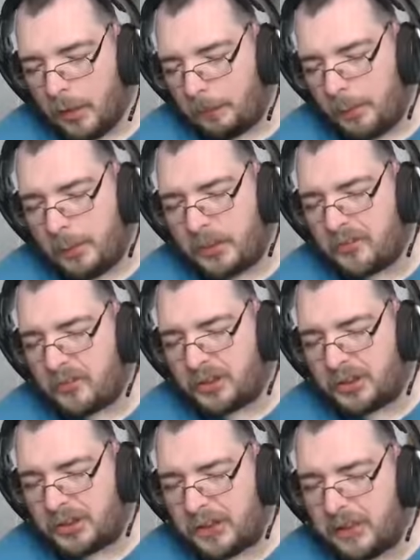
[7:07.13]
Maybe it's the
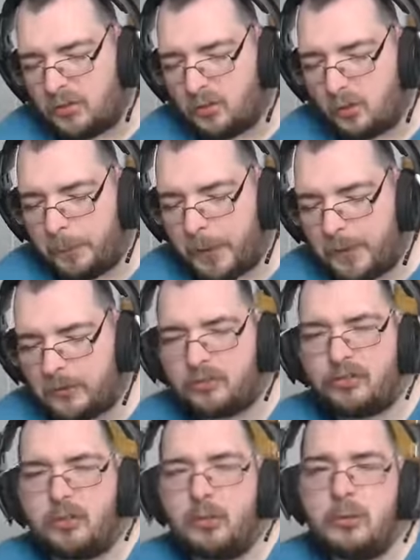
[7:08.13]
cheese or a bit of the
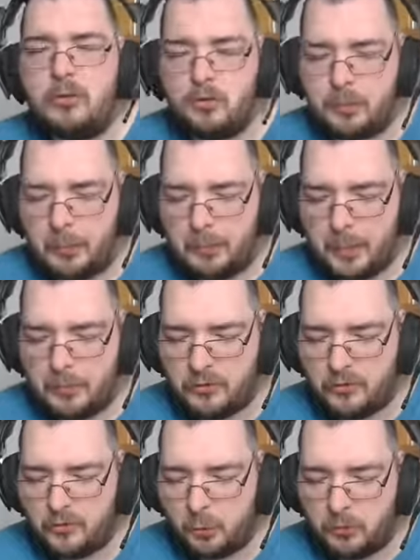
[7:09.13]
sauce. Maybe it's the
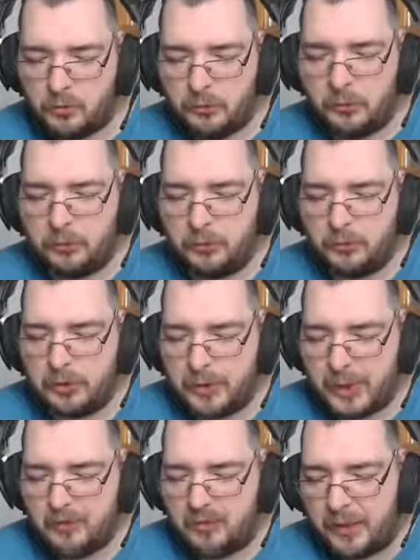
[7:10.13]
sauce I'm not used to
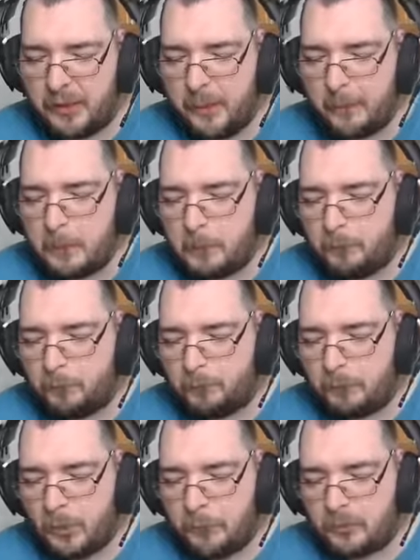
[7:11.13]
tasting.
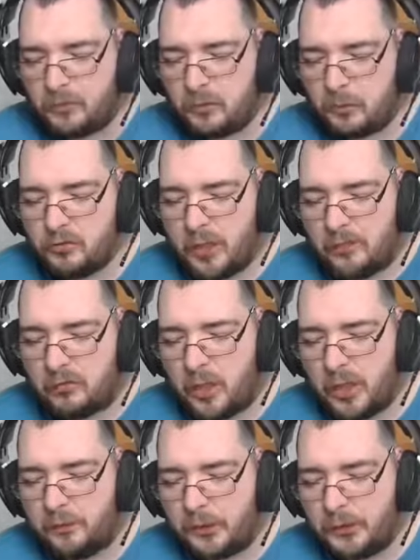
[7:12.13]
But the sauce tastes
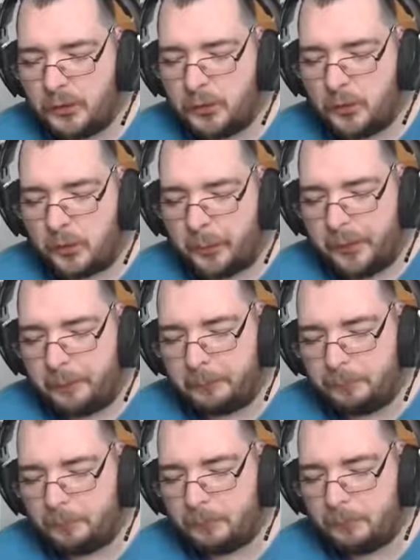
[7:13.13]
kind of unusual to me.
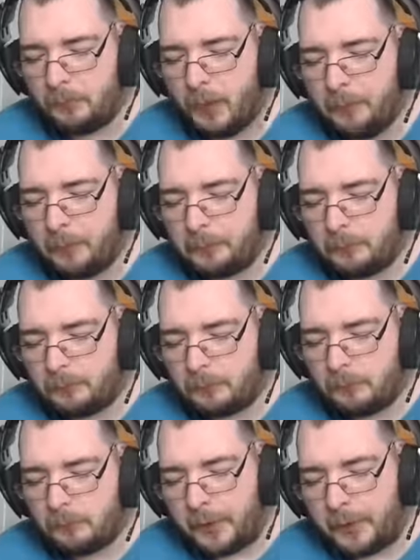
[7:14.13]

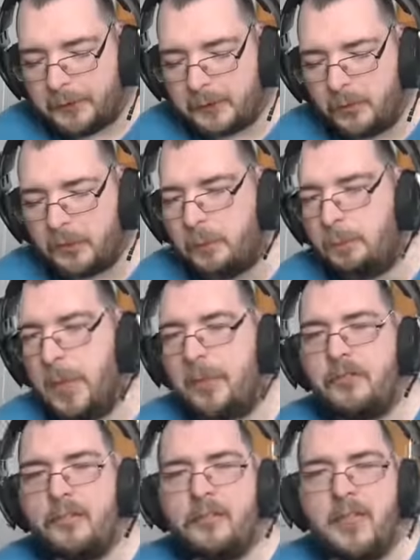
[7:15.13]
It's not the
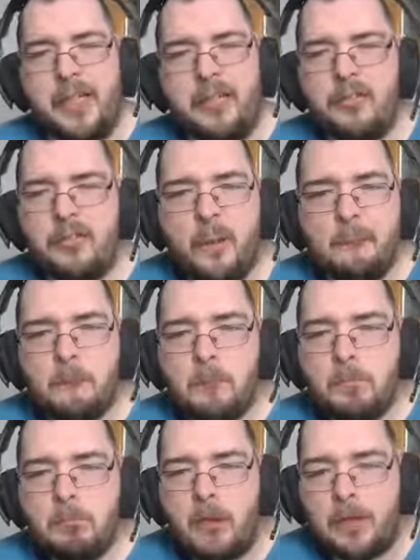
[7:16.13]
best of taste.
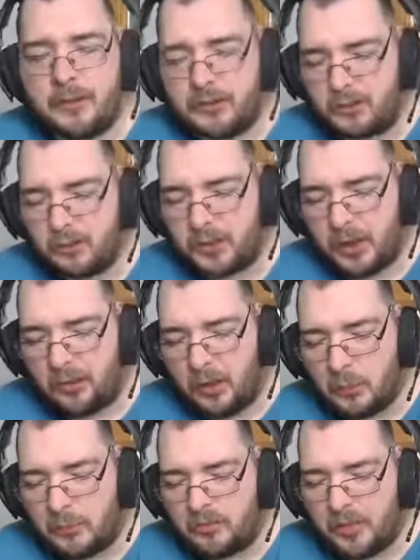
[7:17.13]
Like, it's not something I
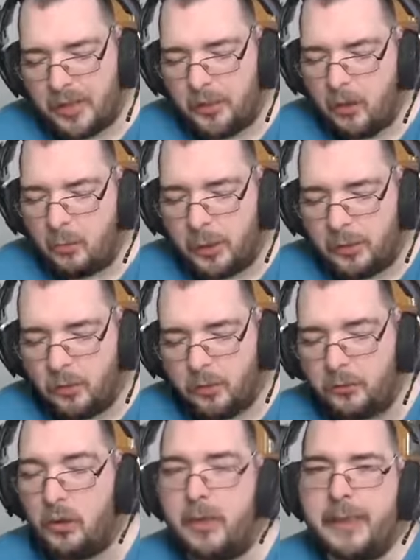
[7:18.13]
would say, oh my god,
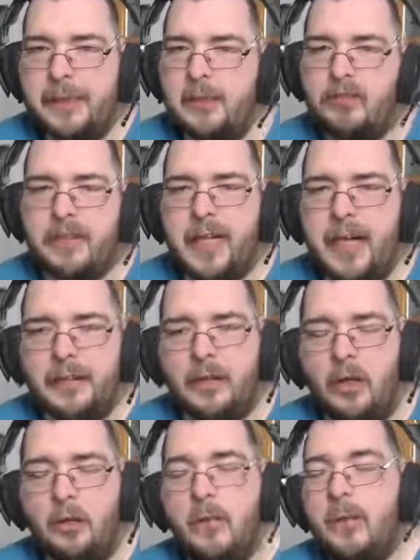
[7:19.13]
I've got to eat this
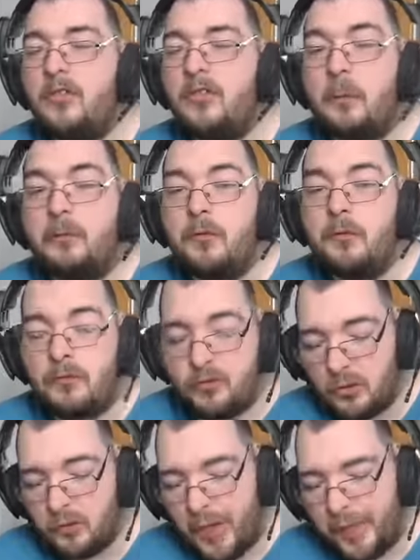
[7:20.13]
again, Some foods
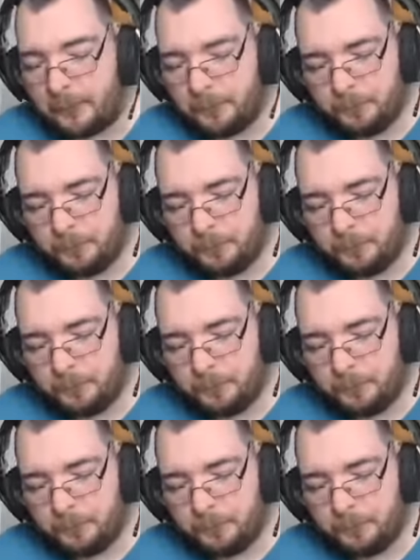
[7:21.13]
do that,